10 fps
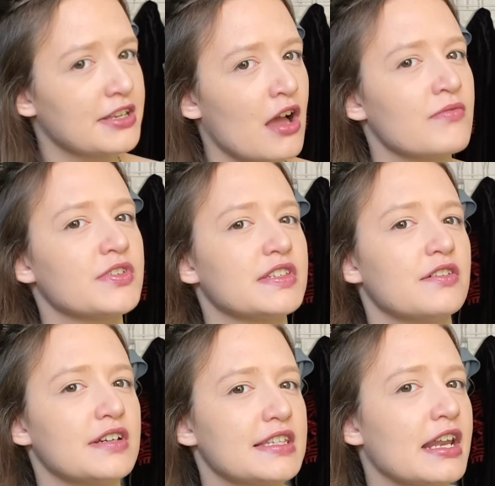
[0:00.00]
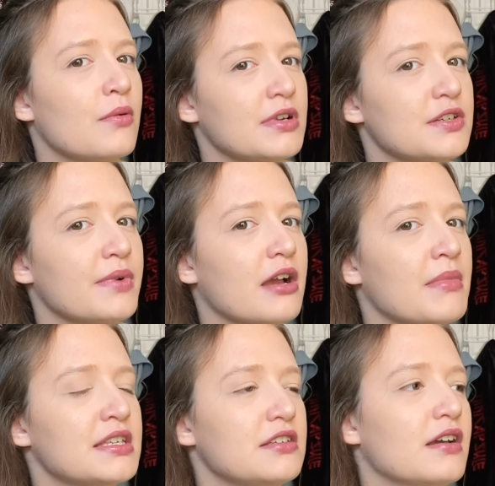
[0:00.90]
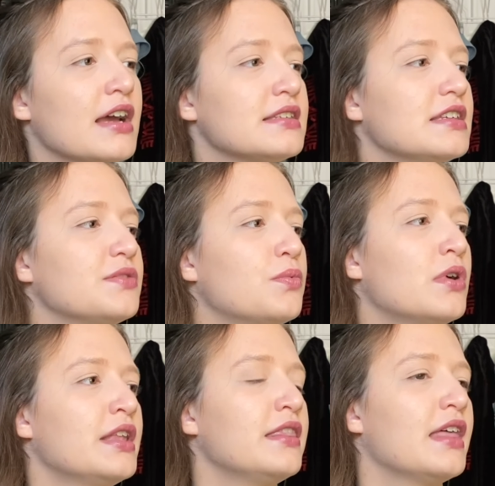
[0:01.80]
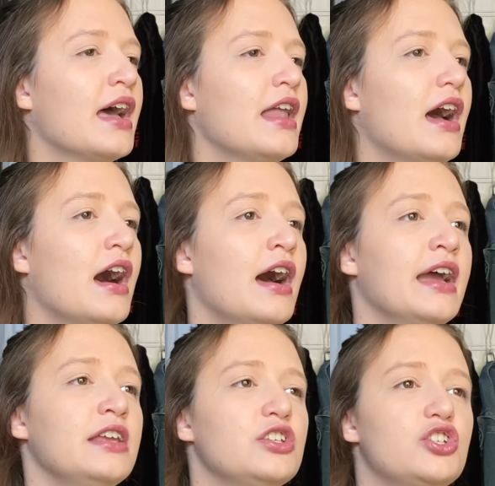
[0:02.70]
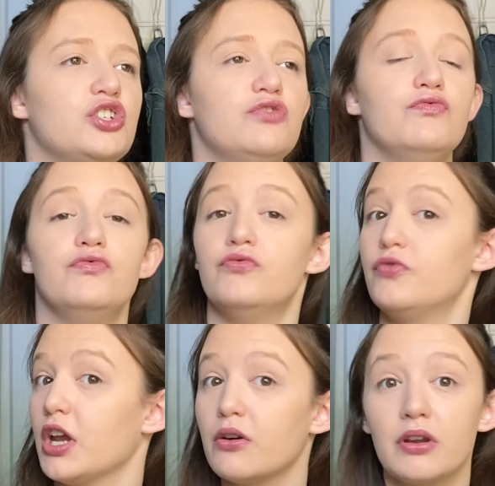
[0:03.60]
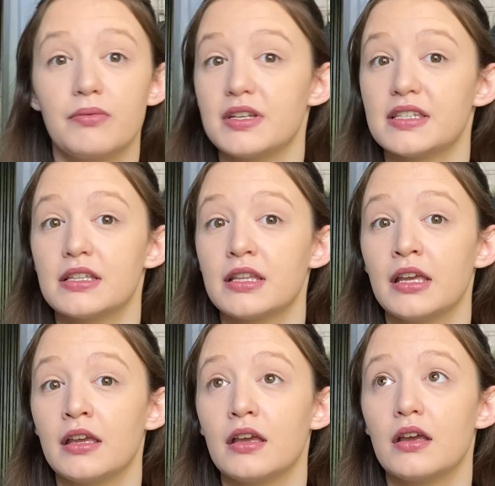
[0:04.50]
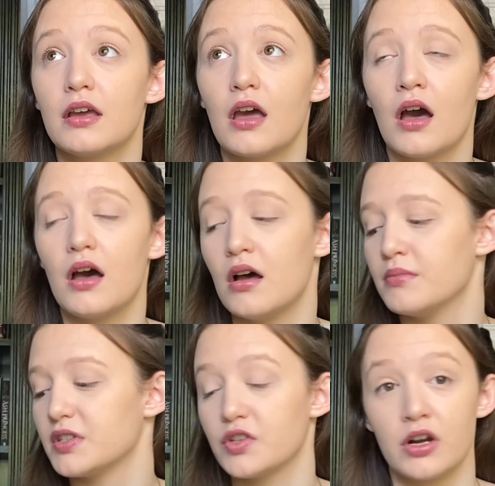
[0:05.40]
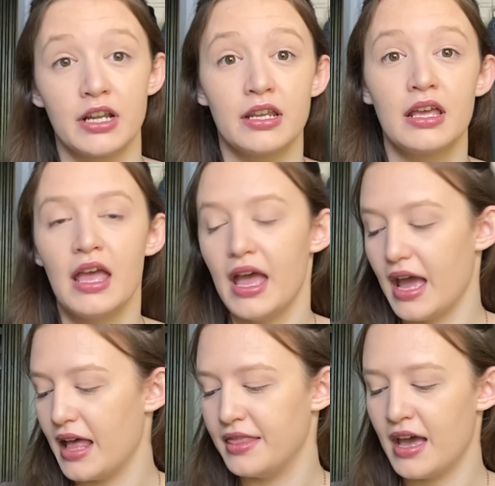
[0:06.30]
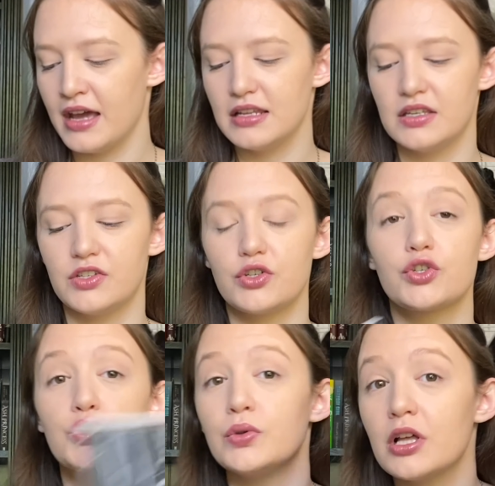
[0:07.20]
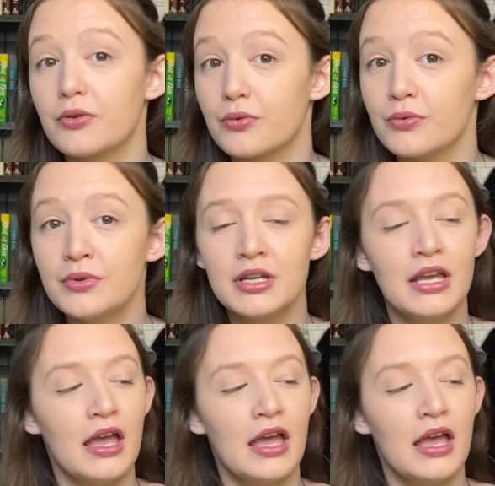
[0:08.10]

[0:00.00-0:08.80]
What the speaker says: novel series that I want to recommend to you guys is one that I very recently got started, and that is Shularun,